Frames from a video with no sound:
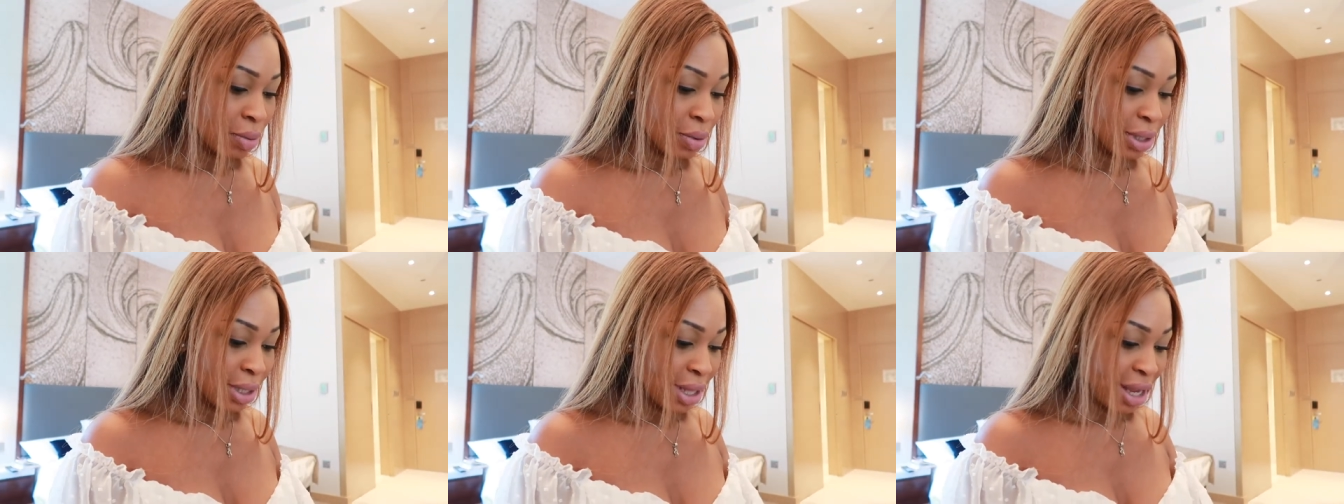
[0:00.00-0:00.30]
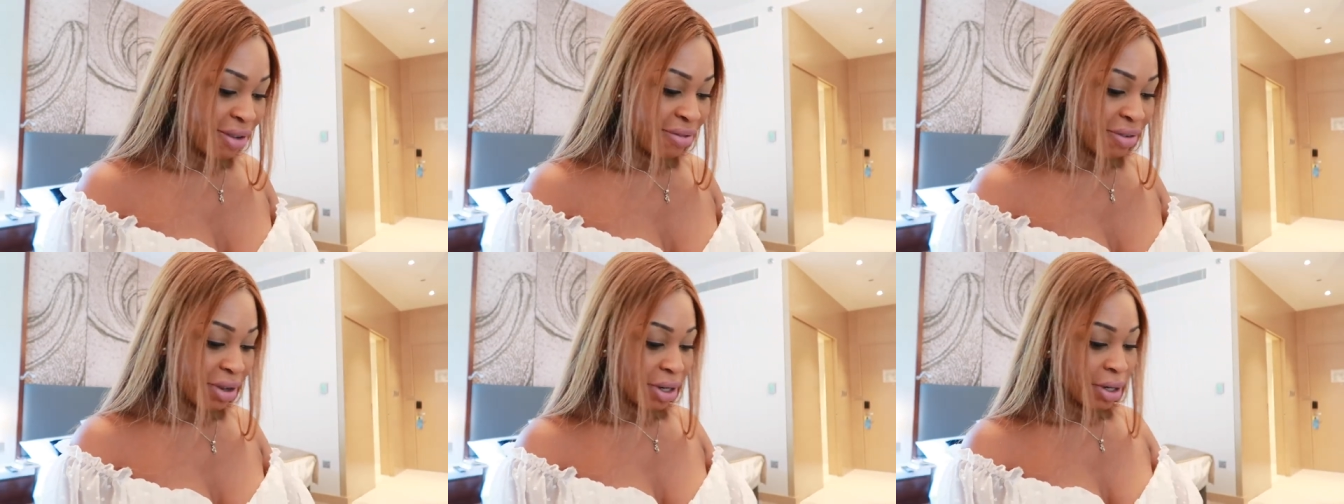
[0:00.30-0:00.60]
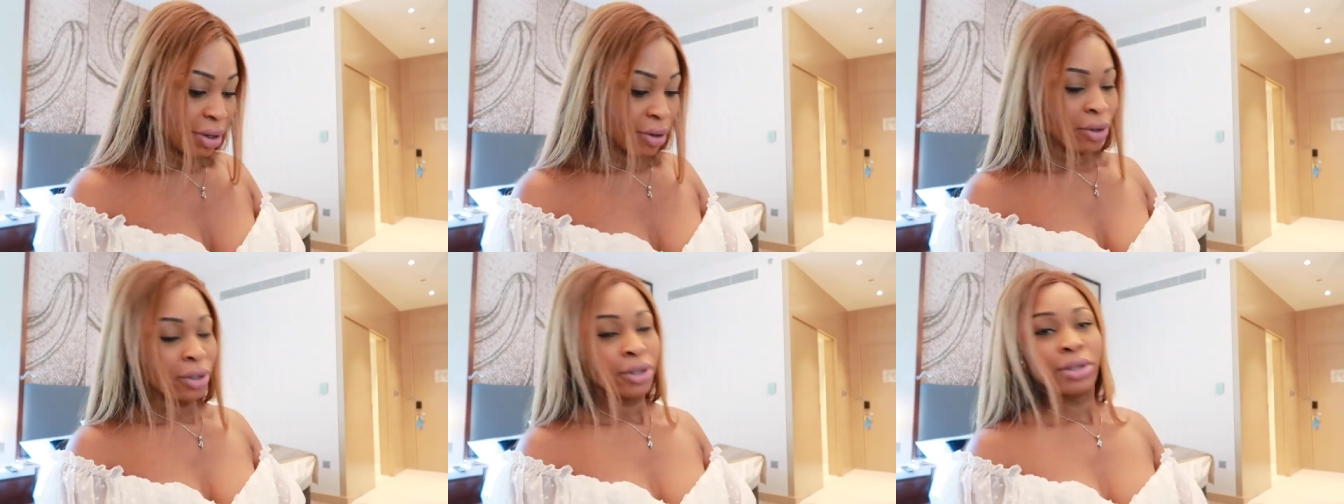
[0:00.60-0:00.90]
was
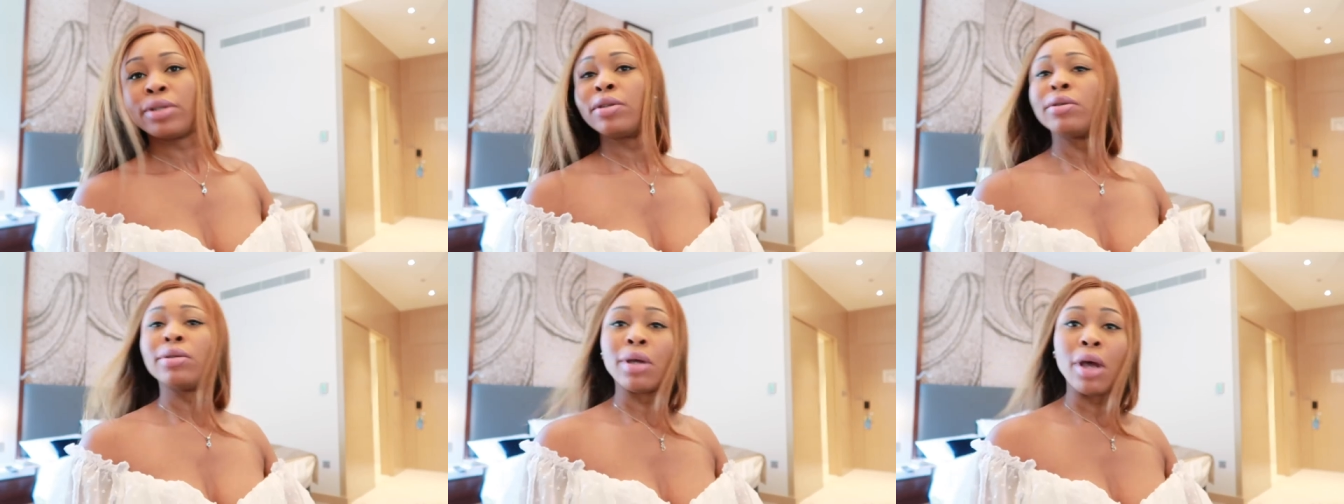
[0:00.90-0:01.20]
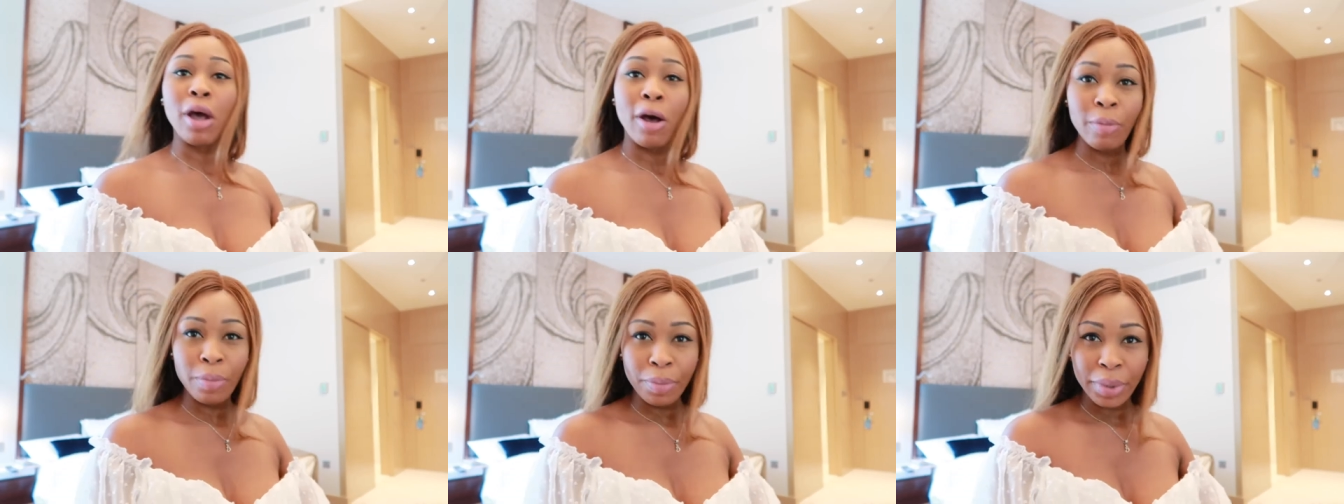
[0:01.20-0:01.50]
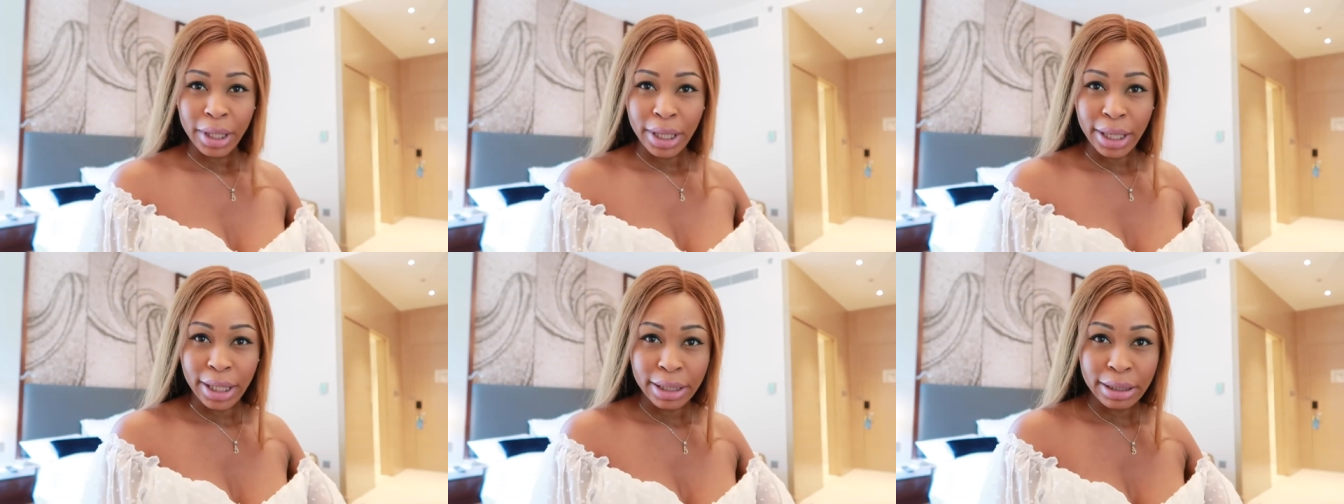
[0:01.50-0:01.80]
levied on
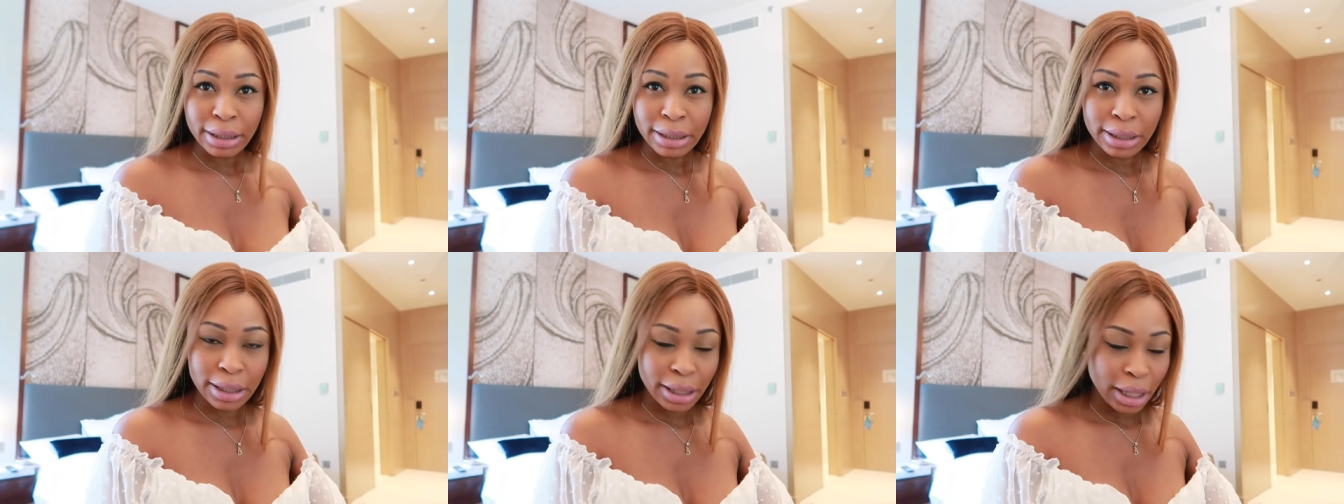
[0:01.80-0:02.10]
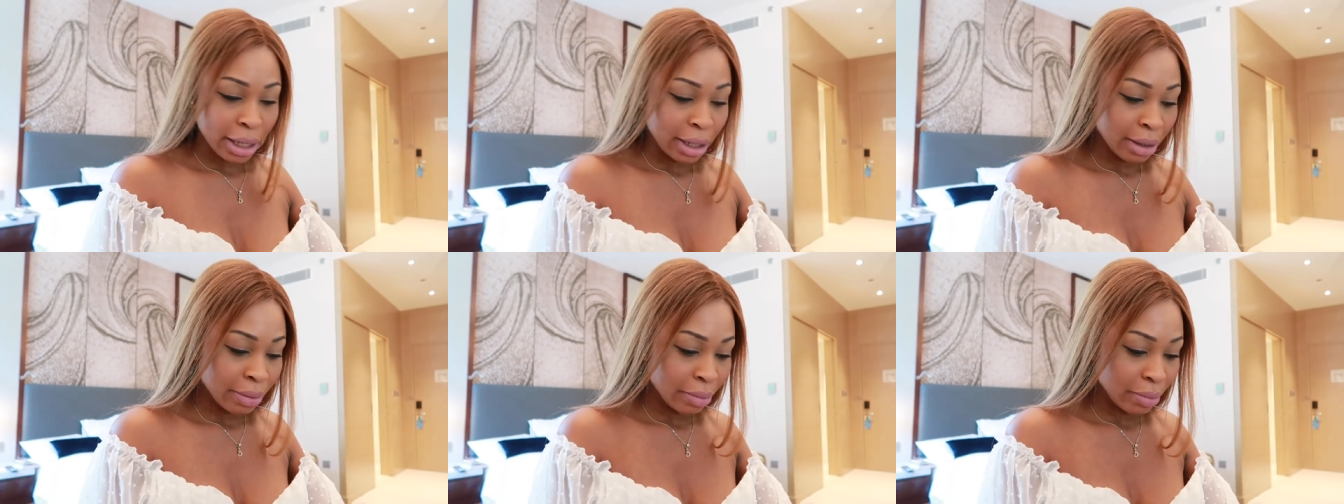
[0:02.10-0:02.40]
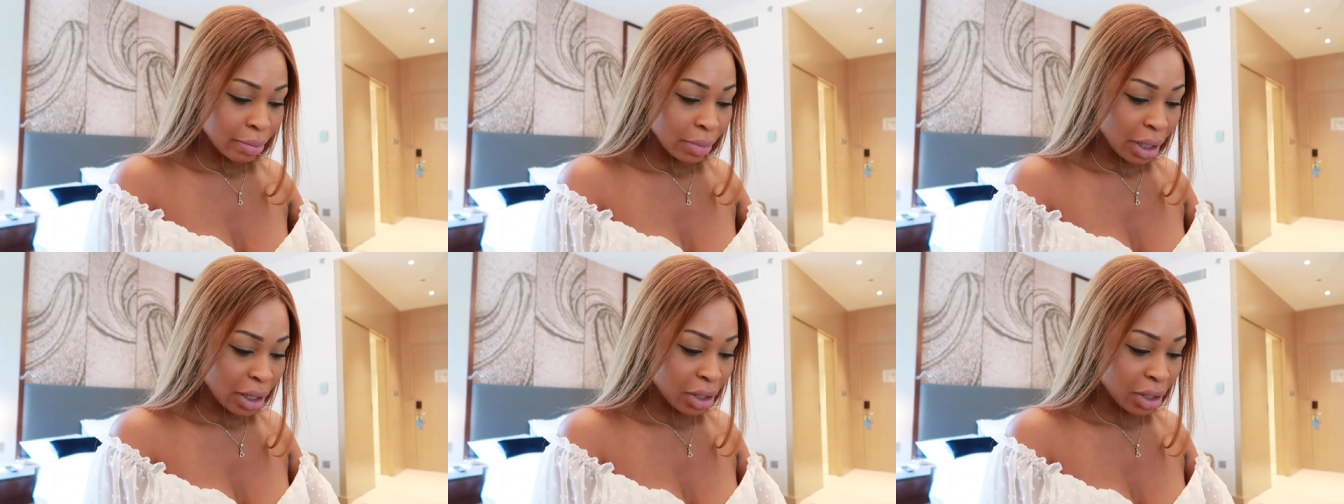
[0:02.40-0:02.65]
companies, um,